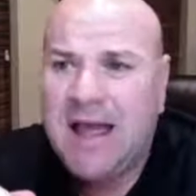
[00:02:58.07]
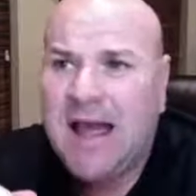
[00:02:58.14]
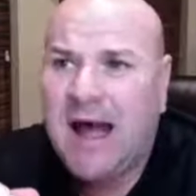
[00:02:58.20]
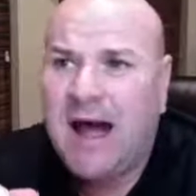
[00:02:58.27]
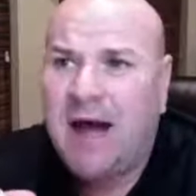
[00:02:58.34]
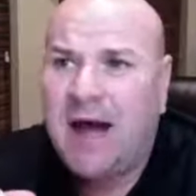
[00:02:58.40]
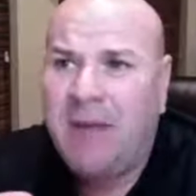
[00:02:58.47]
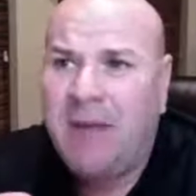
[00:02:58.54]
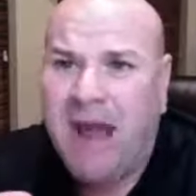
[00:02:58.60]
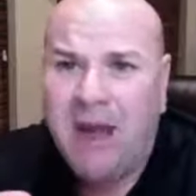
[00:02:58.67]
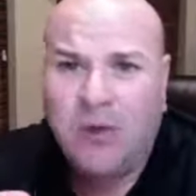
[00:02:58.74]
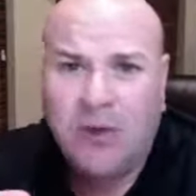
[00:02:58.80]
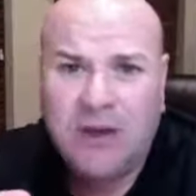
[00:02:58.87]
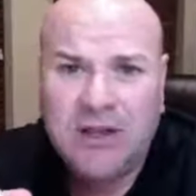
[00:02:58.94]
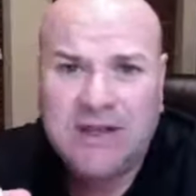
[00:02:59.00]
I
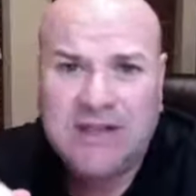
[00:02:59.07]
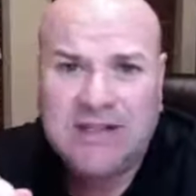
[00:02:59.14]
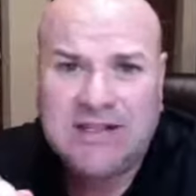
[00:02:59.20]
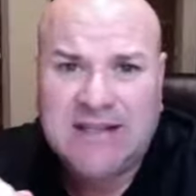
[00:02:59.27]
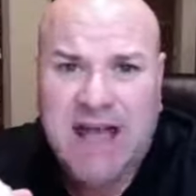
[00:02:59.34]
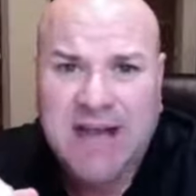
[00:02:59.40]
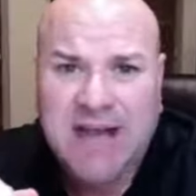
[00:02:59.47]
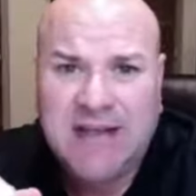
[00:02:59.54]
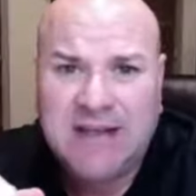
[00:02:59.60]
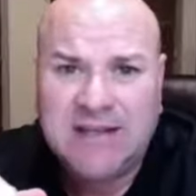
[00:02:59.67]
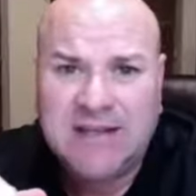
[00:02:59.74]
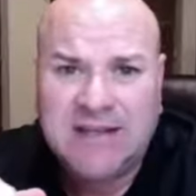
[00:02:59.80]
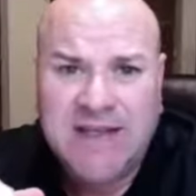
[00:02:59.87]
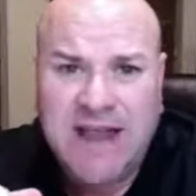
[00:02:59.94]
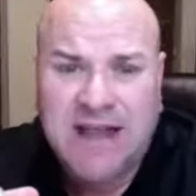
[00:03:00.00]
really decided
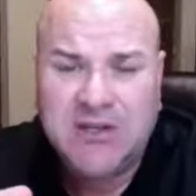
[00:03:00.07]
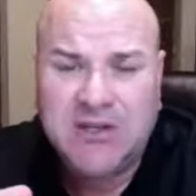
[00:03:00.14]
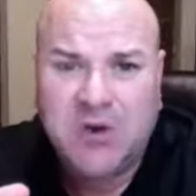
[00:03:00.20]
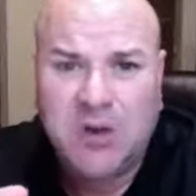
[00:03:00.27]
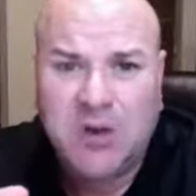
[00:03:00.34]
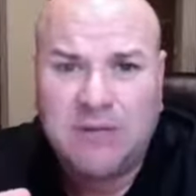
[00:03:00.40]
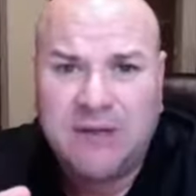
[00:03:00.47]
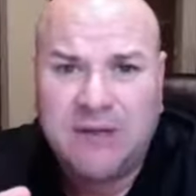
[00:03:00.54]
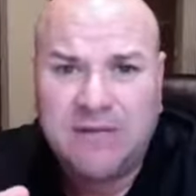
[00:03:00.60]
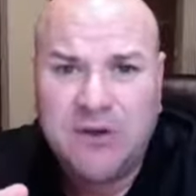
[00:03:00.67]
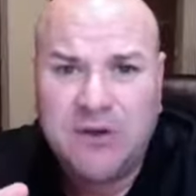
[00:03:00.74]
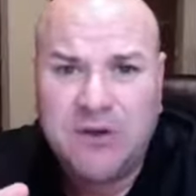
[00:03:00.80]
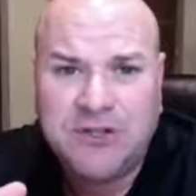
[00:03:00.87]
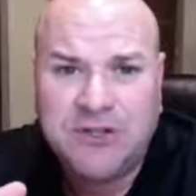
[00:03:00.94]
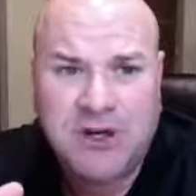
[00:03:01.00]
to take control of my
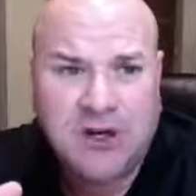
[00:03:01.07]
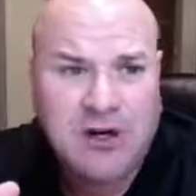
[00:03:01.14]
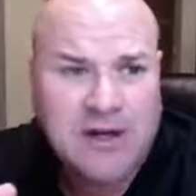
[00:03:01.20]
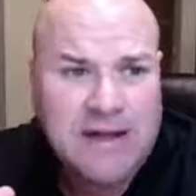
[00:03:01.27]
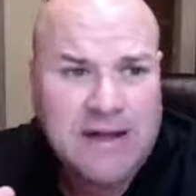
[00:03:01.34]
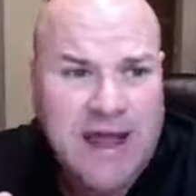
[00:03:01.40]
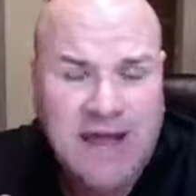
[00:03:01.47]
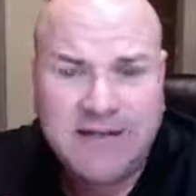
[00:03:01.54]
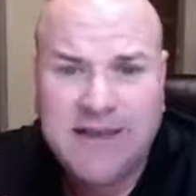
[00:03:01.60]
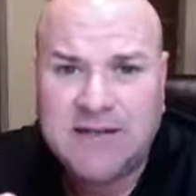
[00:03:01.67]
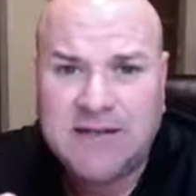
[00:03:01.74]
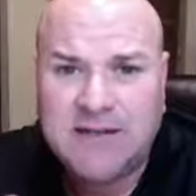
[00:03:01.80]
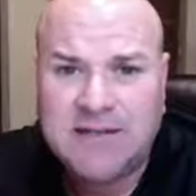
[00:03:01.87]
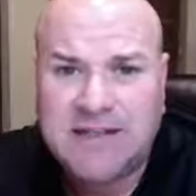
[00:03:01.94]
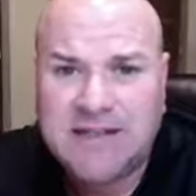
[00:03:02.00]
future at the
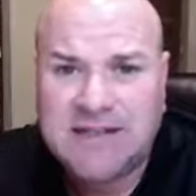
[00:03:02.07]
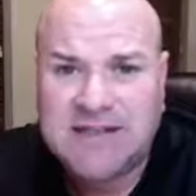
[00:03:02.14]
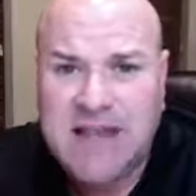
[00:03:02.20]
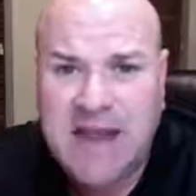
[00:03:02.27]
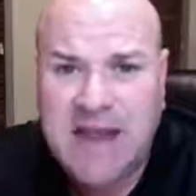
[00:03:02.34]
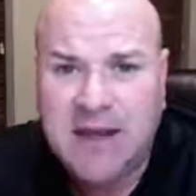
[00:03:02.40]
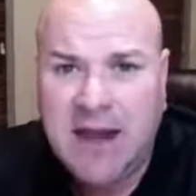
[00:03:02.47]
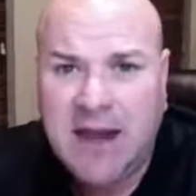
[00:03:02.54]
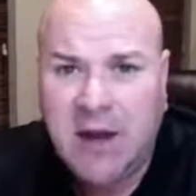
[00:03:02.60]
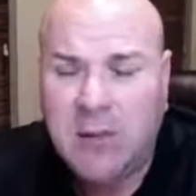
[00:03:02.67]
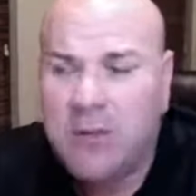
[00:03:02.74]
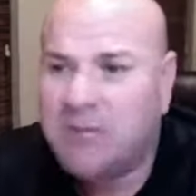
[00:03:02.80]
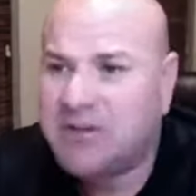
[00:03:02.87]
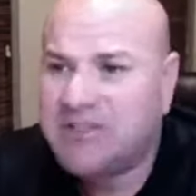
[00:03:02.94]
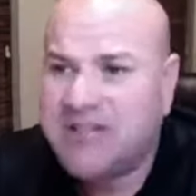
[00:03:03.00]
age of 16. I
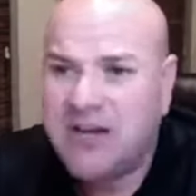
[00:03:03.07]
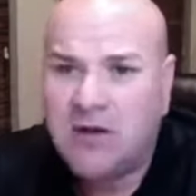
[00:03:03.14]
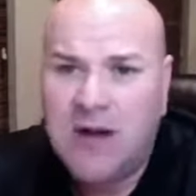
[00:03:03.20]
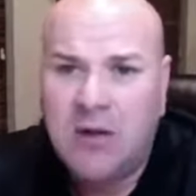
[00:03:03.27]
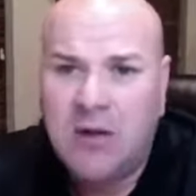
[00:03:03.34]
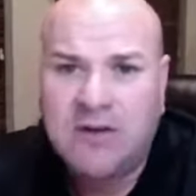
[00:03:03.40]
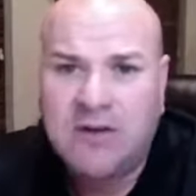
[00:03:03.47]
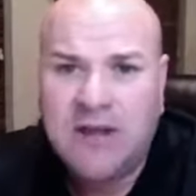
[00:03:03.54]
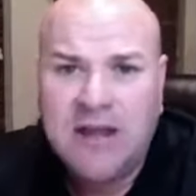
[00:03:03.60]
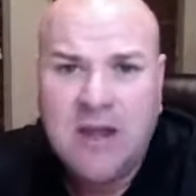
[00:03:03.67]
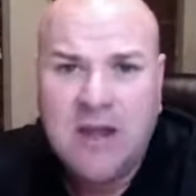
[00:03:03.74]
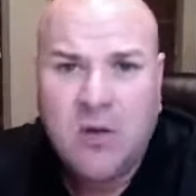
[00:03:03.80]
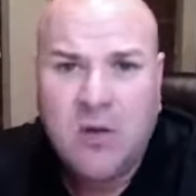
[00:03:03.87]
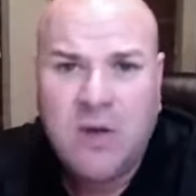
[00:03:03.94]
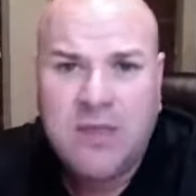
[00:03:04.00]
remember sitting around
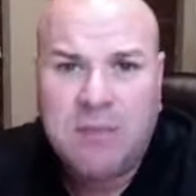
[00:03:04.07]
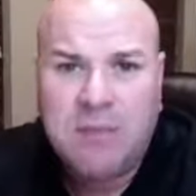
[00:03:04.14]
with my